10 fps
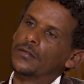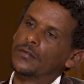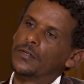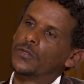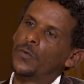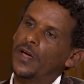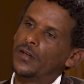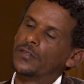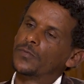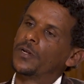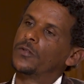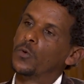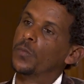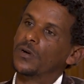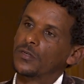there is a
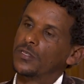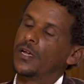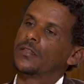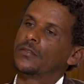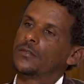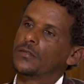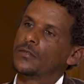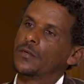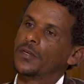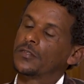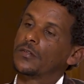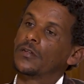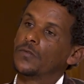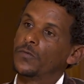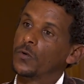widespread rumor that uh, some
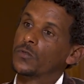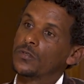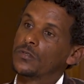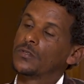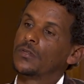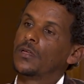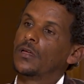external forces